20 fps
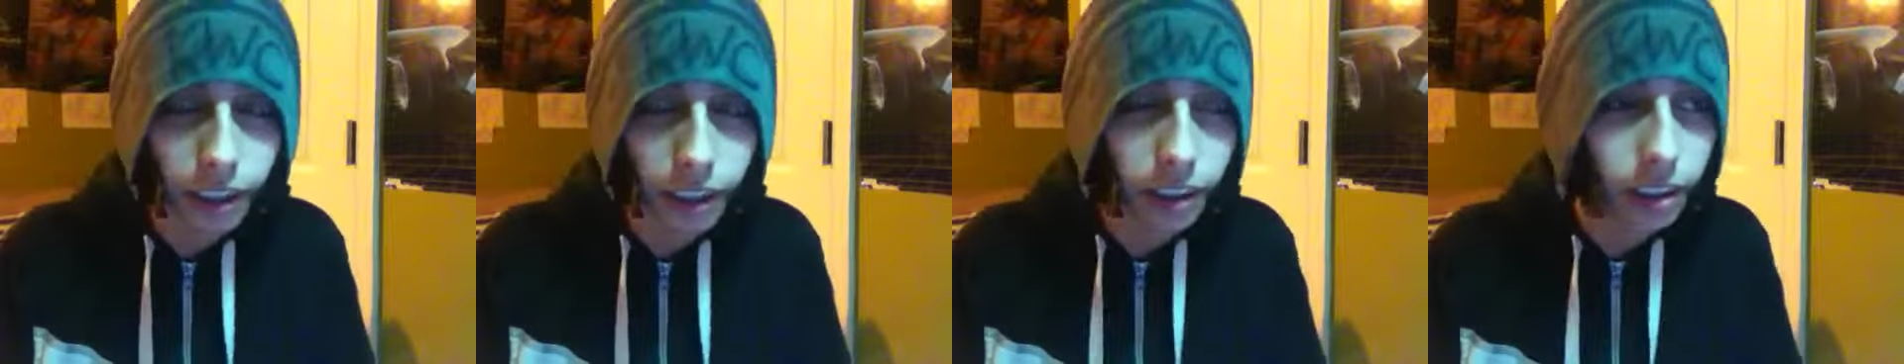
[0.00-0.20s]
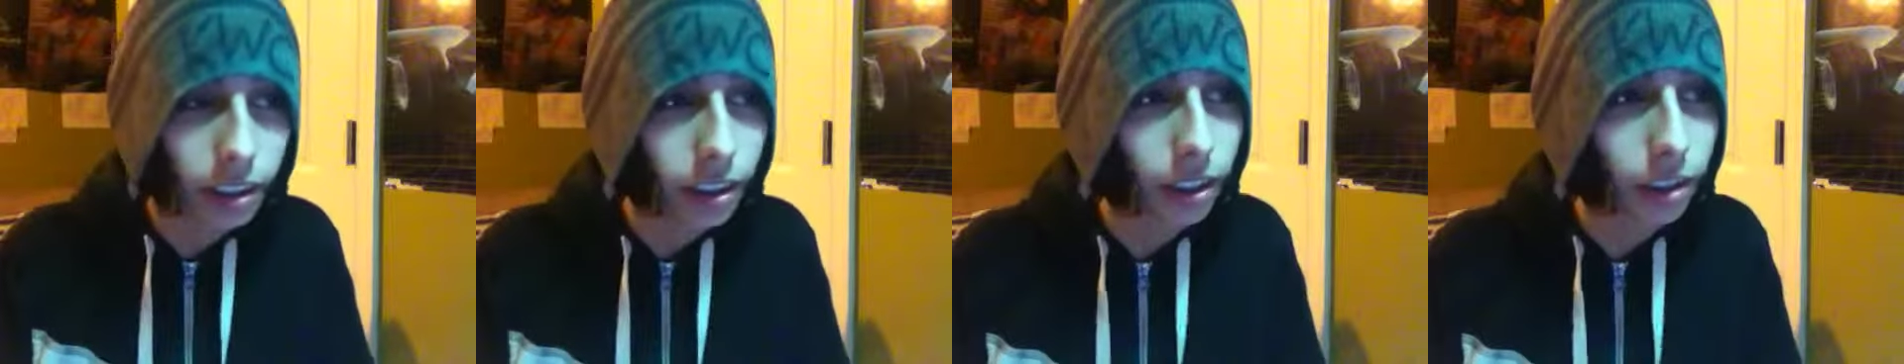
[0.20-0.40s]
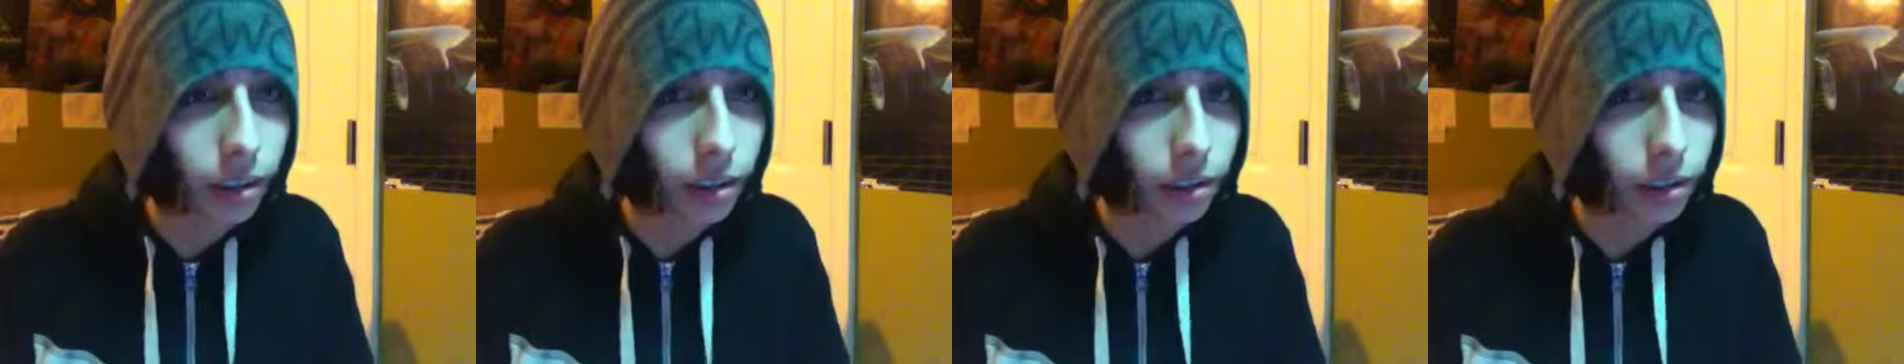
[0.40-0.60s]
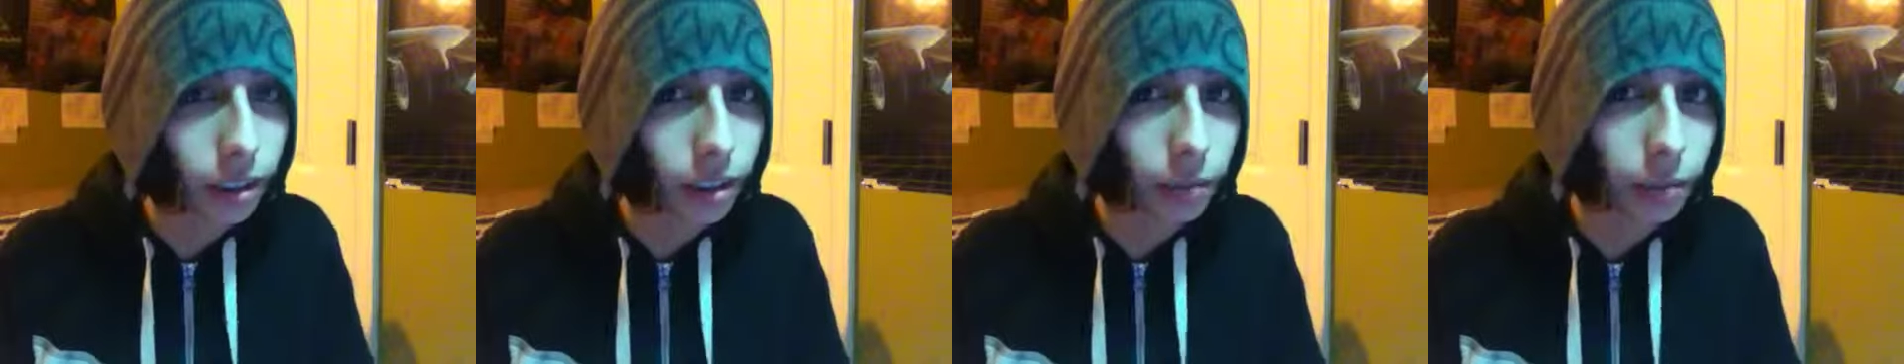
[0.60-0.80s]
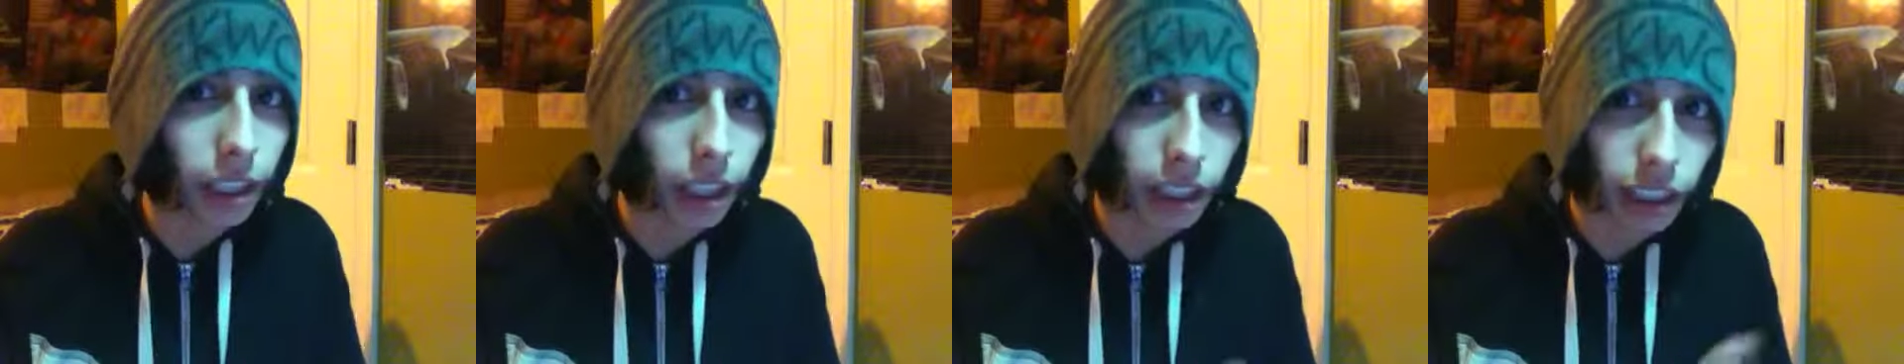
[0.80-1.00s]
So
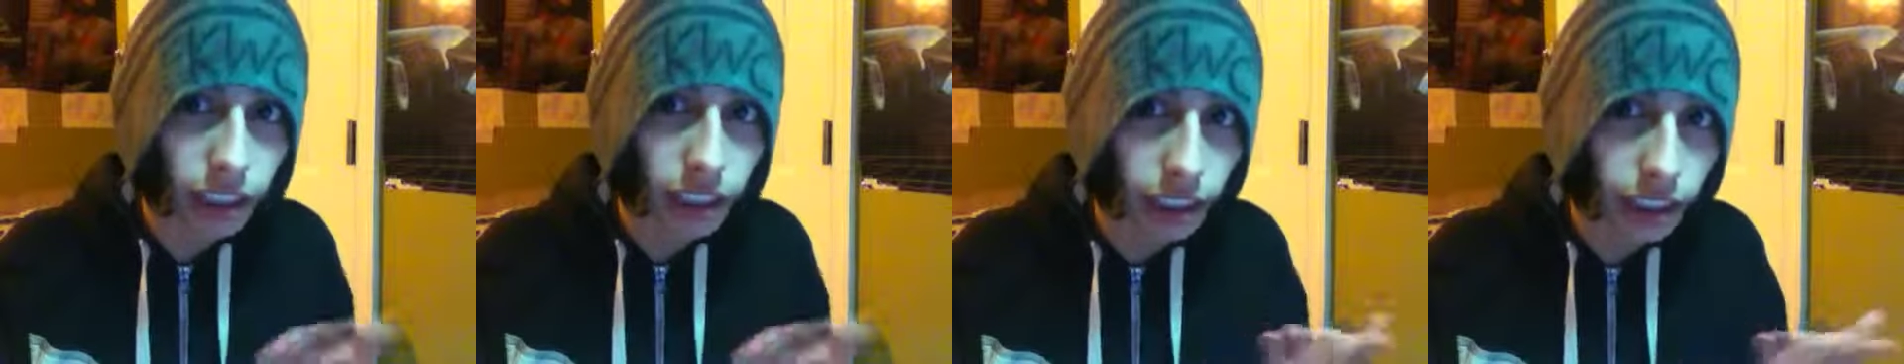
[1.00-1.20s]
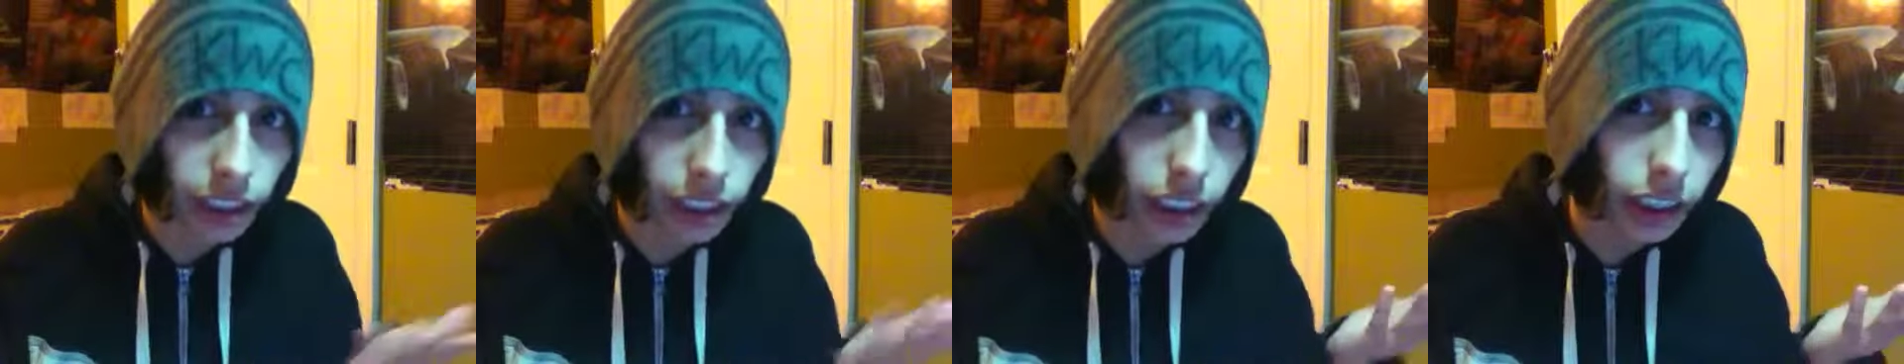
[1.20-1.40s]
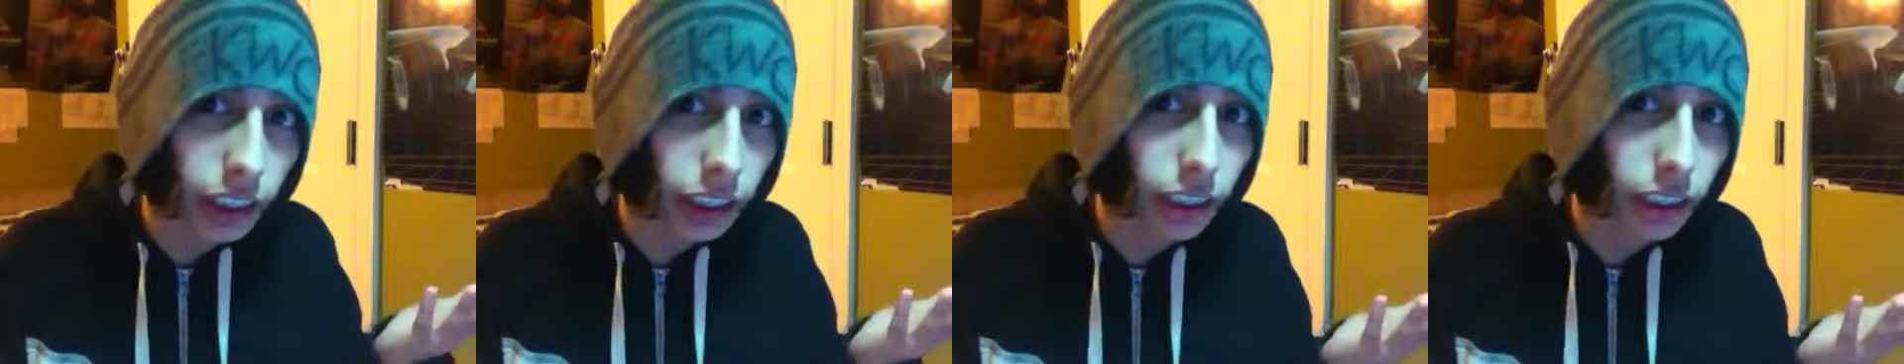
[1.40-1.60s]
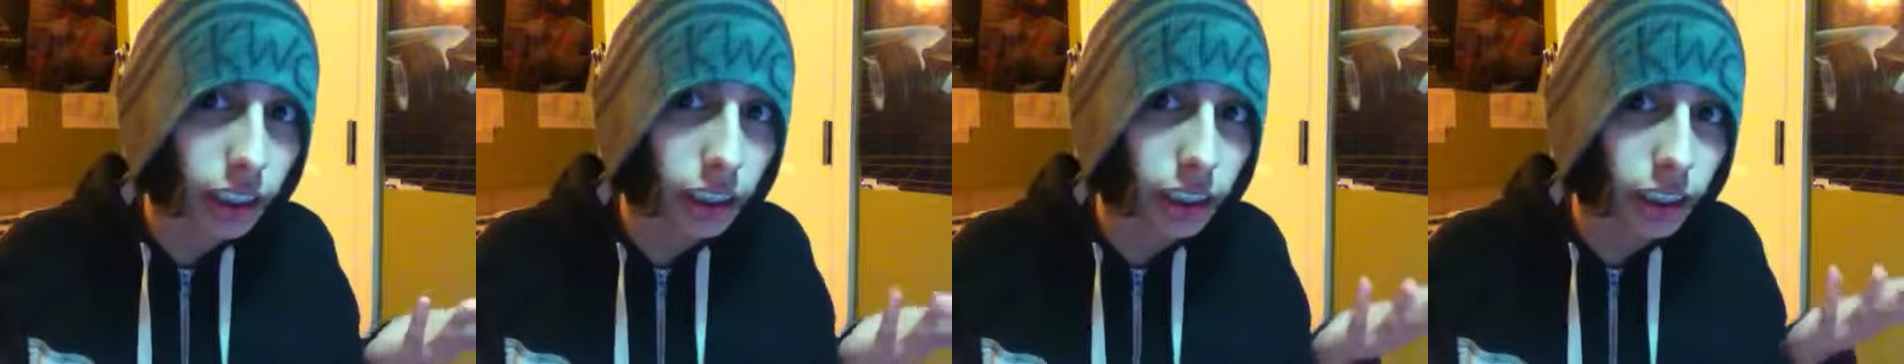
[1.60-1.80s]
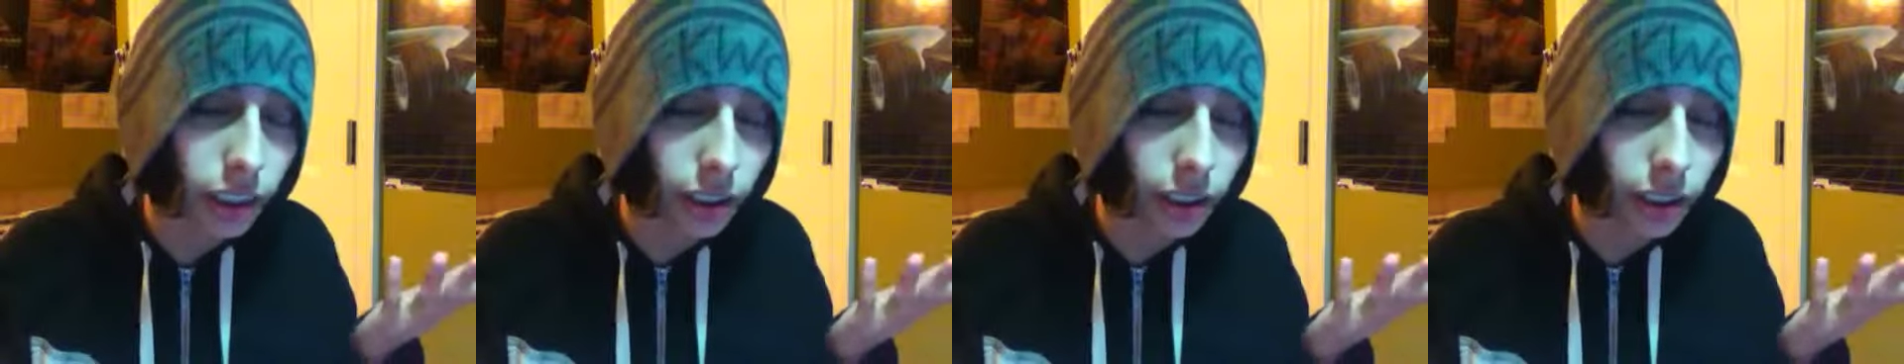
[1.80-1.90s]
give me any suggestions,